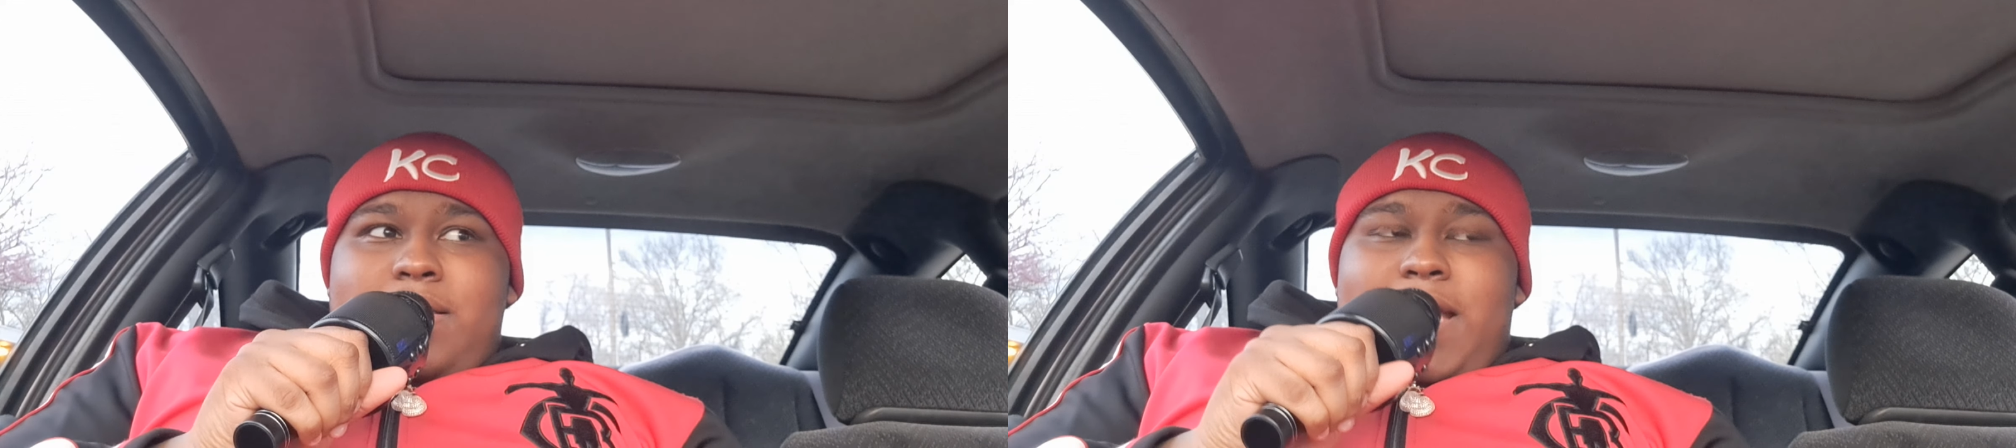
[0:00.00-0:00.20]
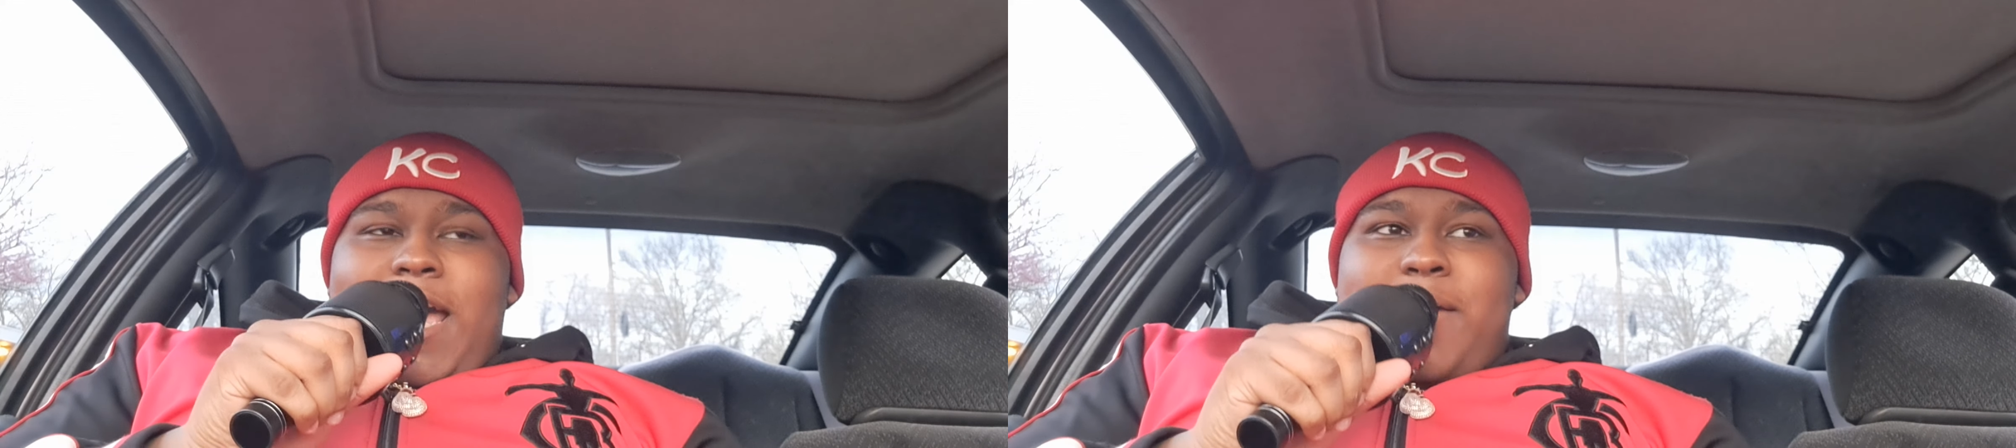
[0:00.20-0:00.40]

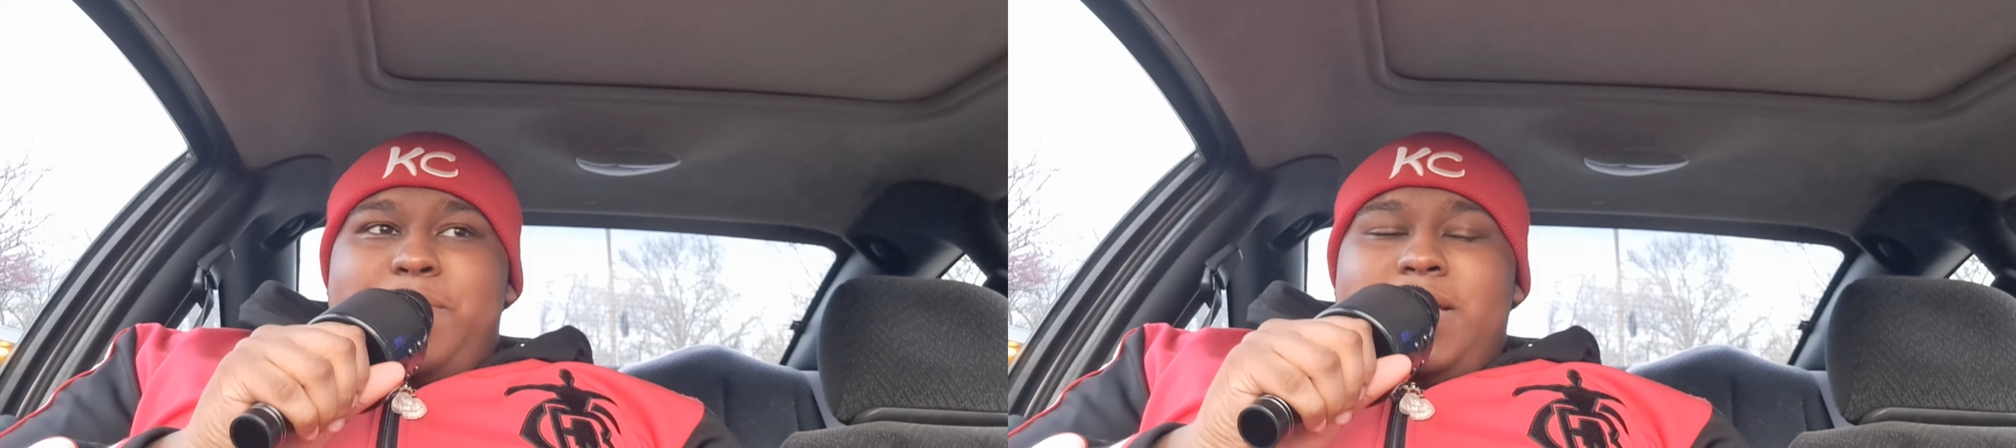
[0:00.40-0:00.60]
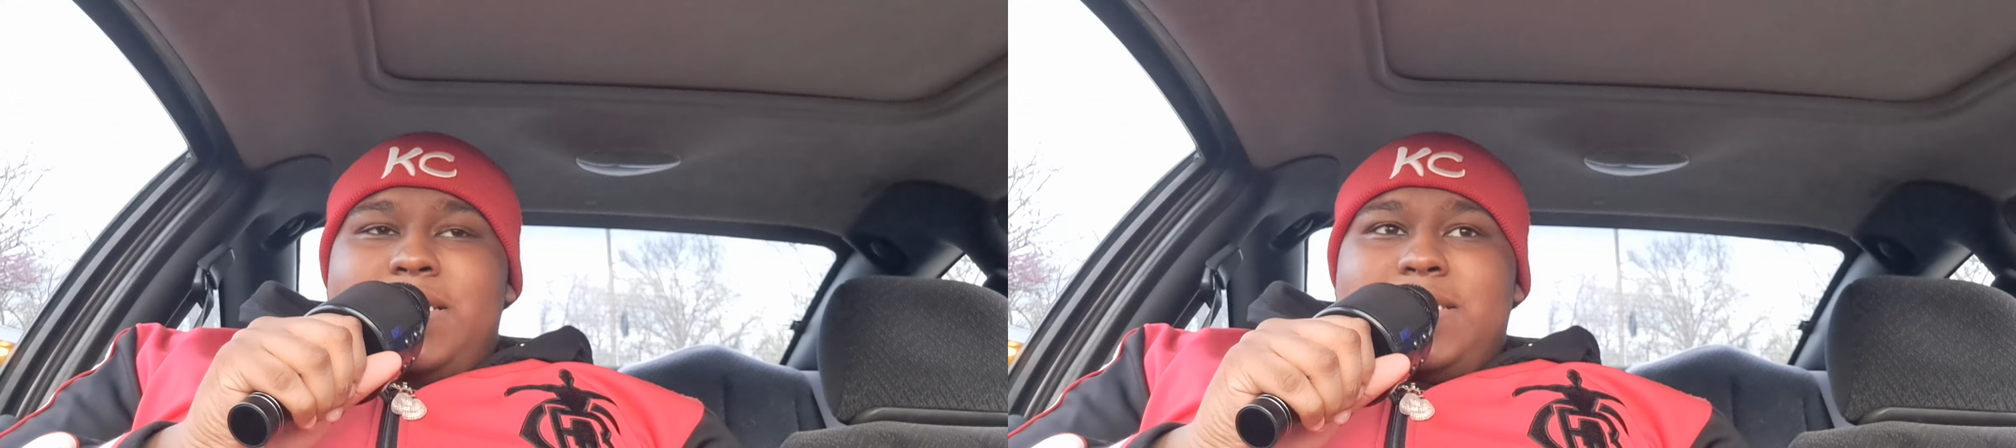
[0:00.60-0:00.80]

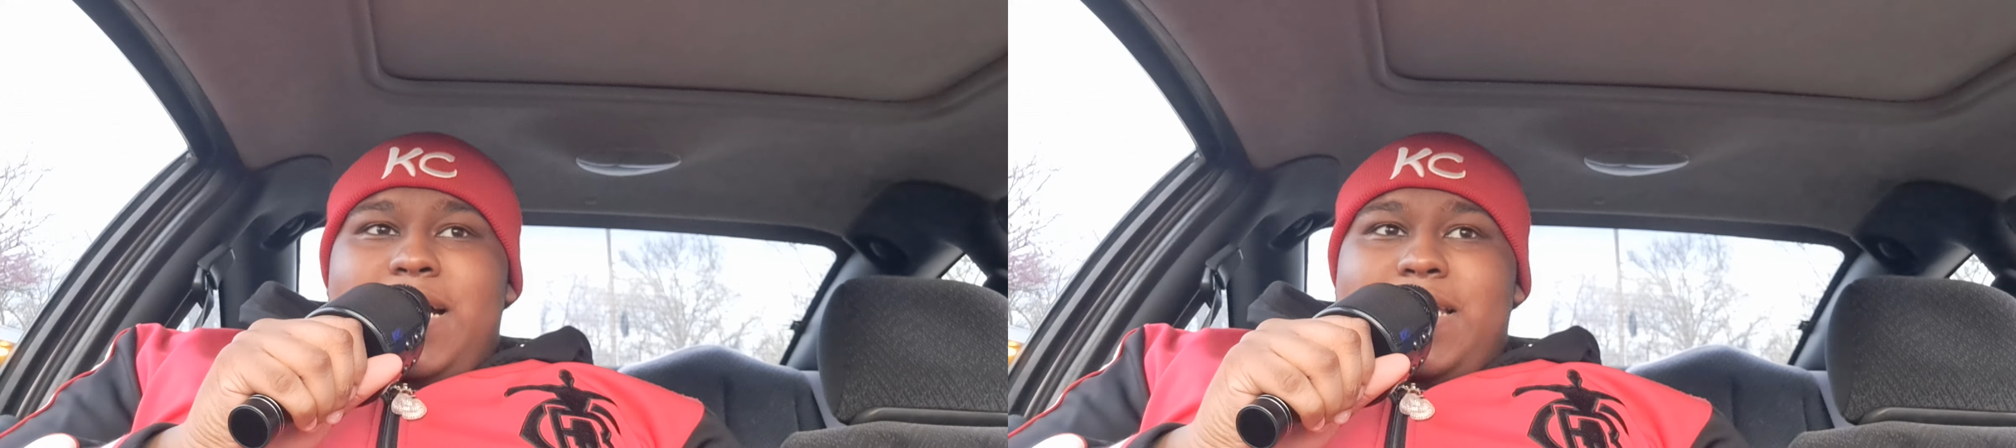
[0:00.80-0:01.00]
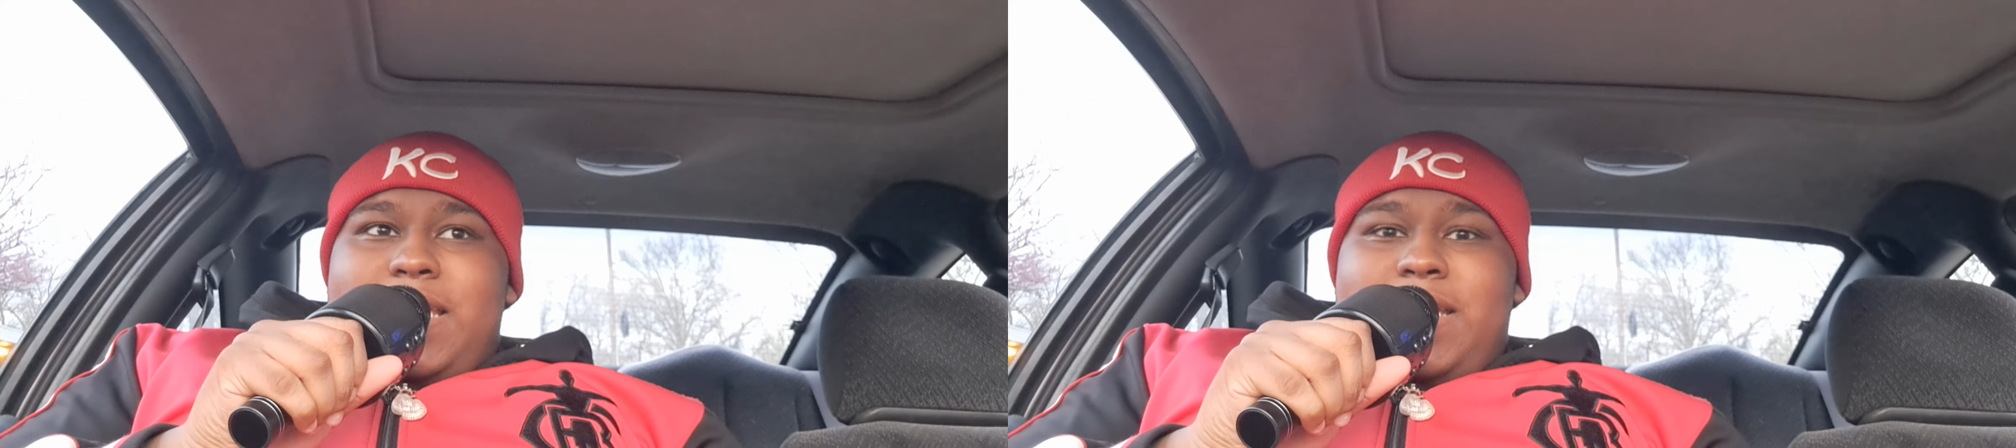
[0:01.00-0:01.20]
happiness
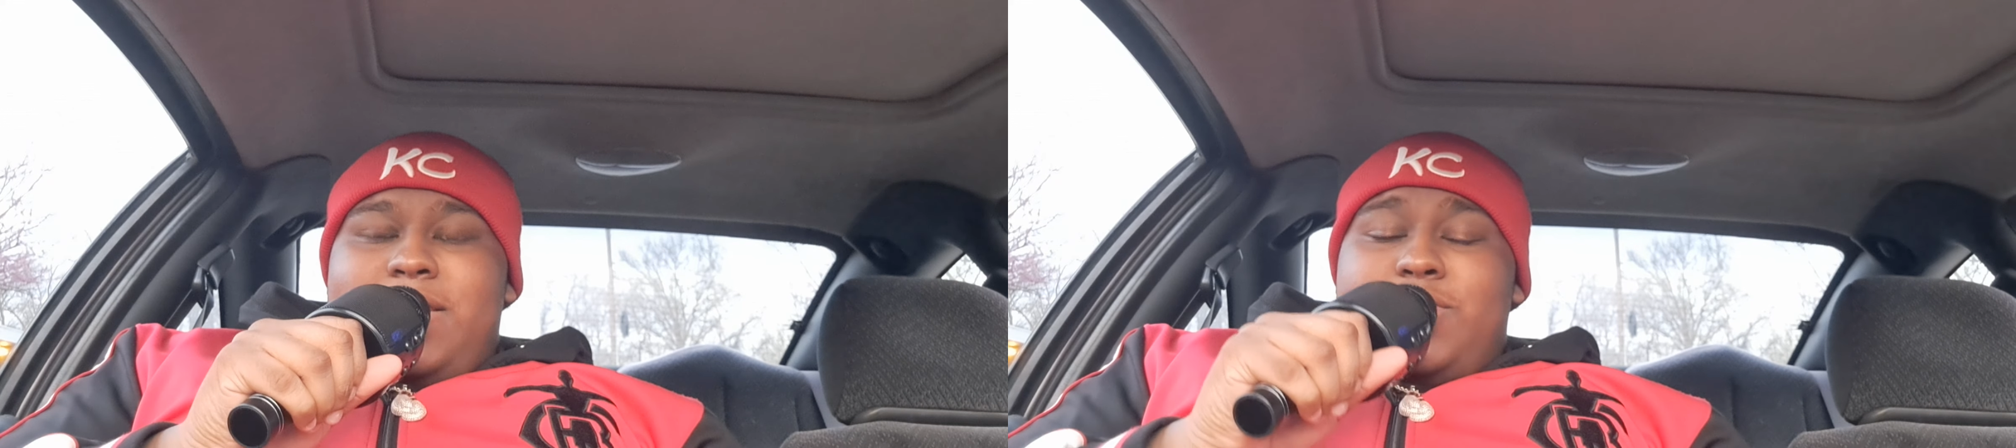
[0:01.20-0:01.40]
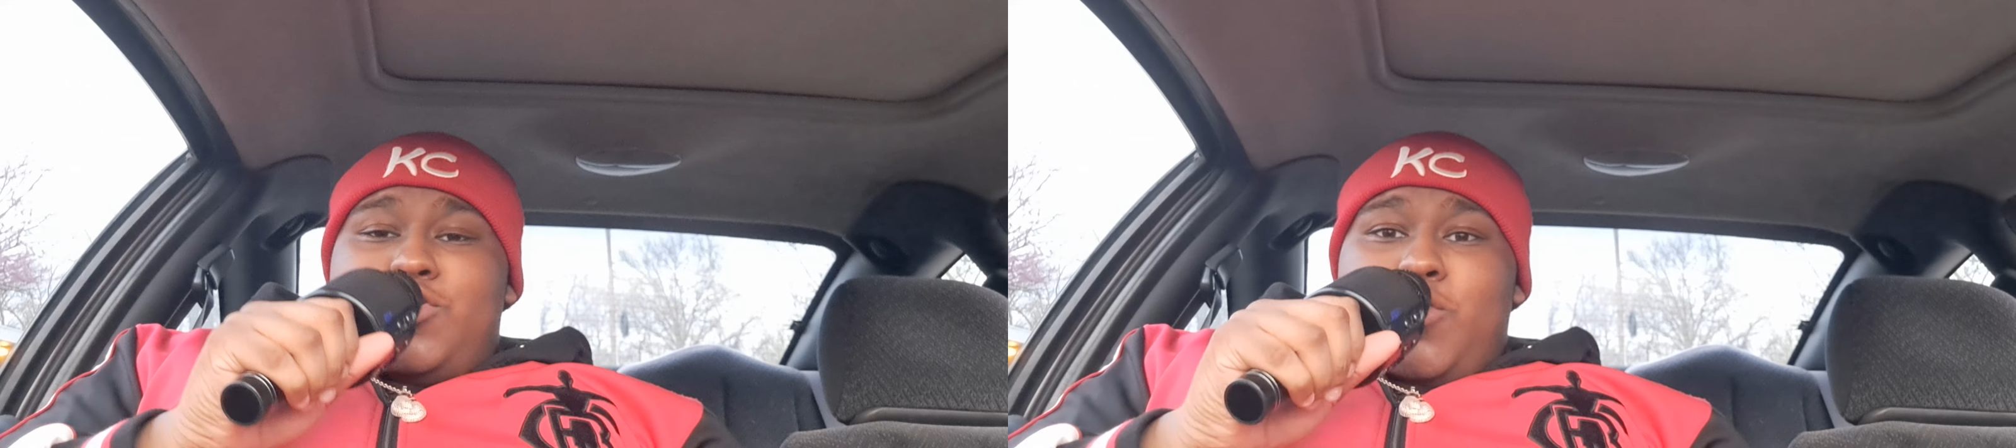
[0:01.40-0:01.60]
I
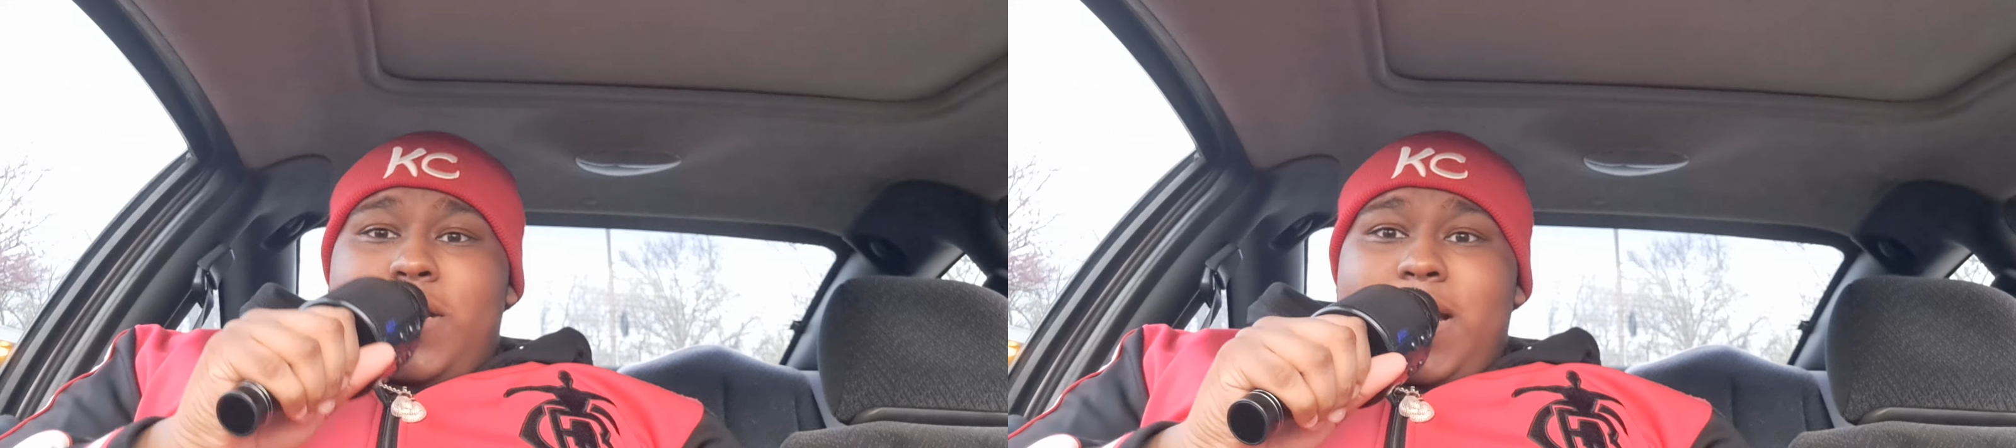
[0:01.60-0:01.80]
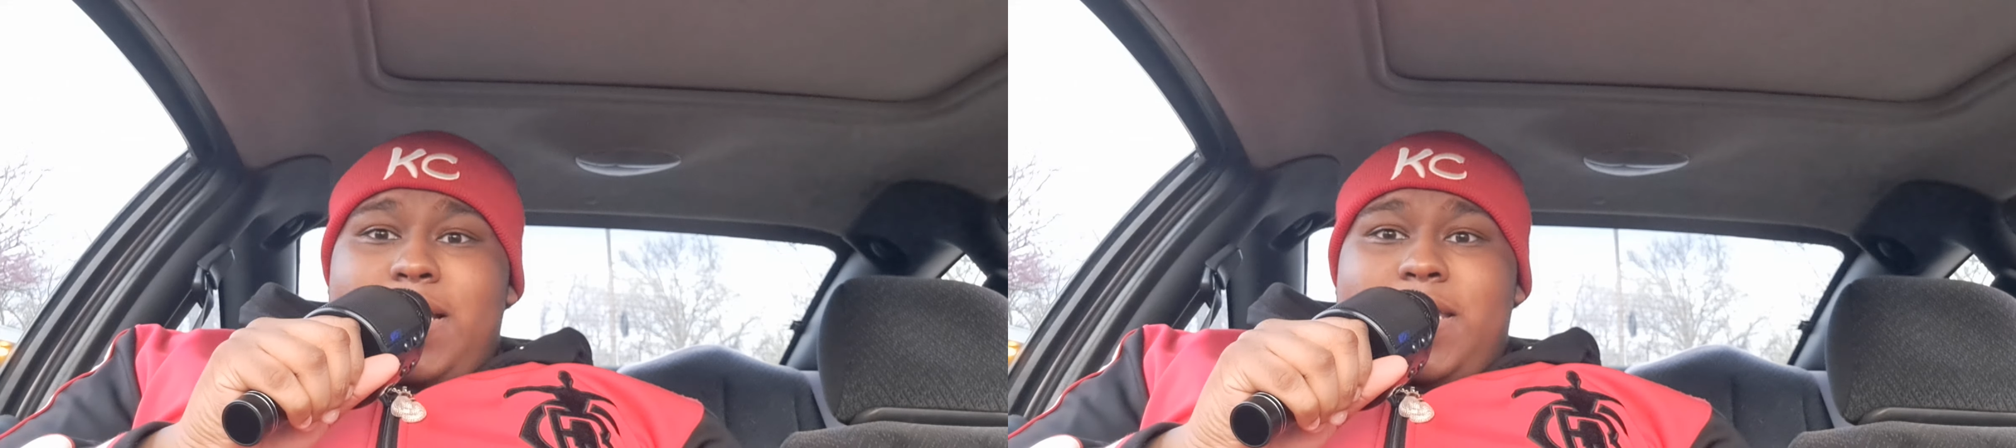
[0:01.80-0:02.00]
get, the
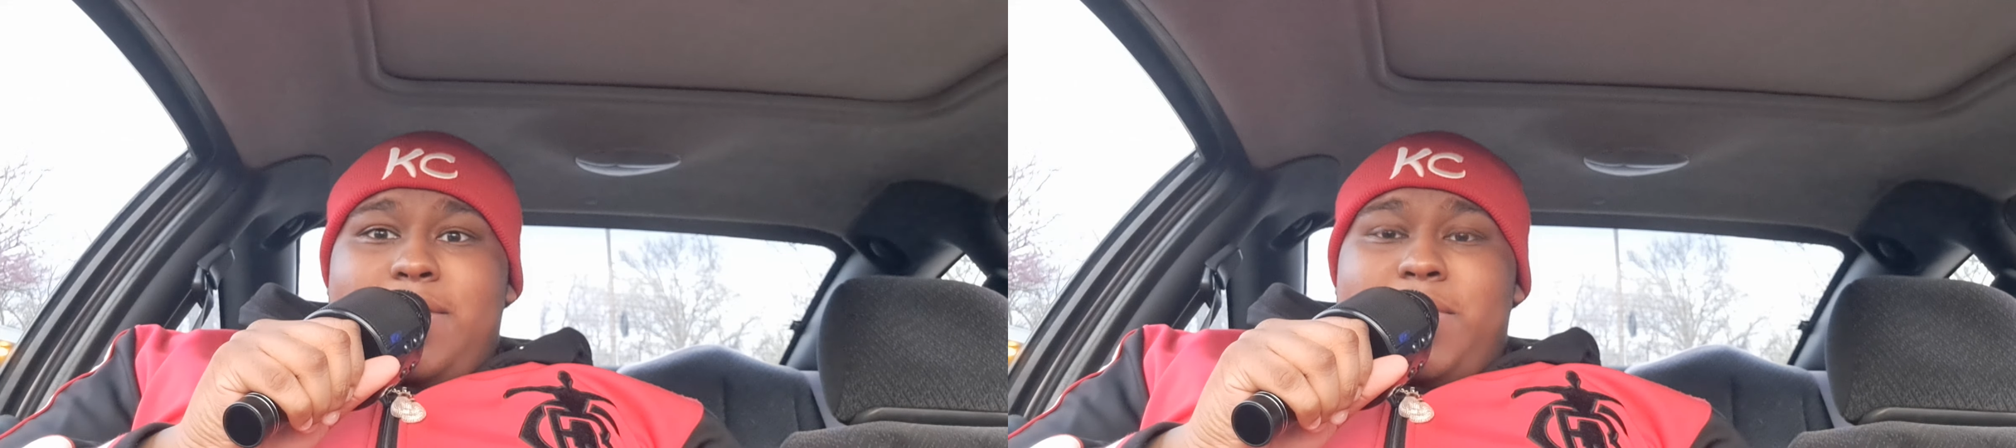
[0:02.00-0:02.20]
joy I get,